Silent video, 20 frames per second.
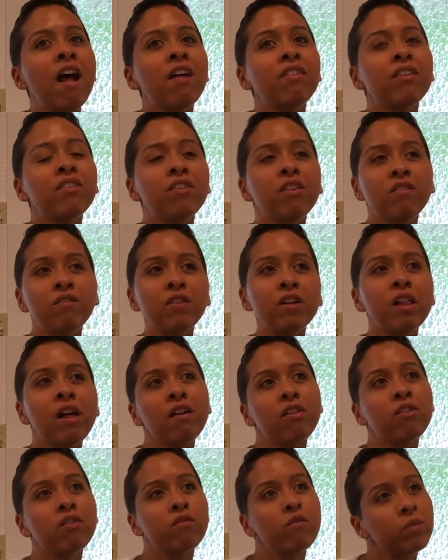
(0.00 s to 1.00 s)
that they feel
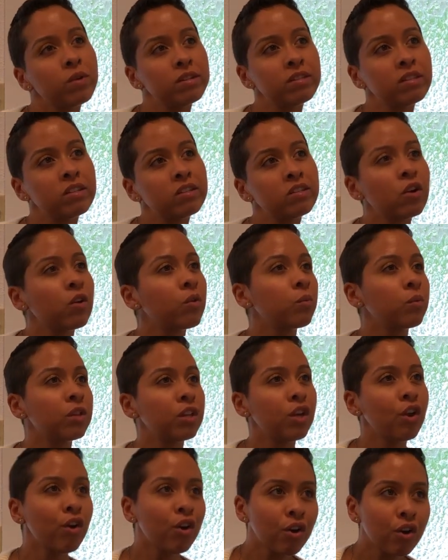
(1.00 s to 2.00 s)
like their voices aren't
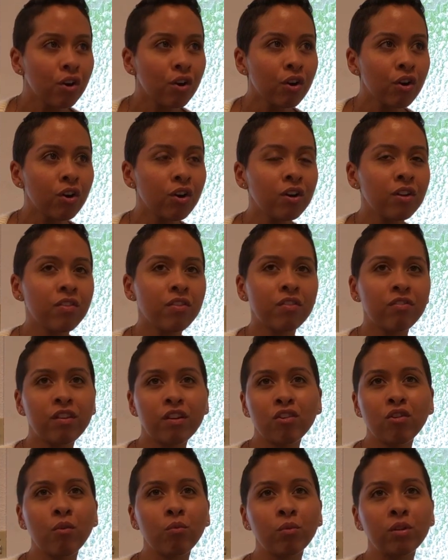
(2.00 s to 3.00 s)
really heard and that they
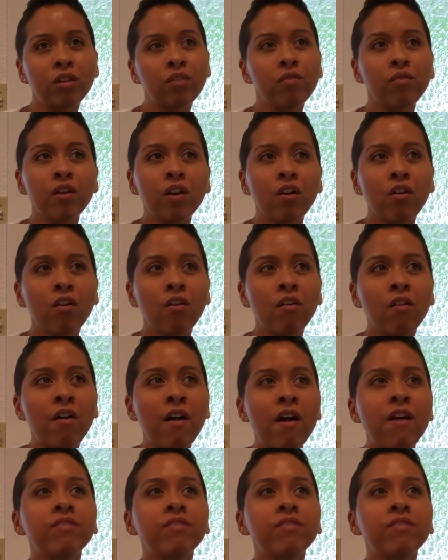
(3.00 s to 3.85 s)
don't really feel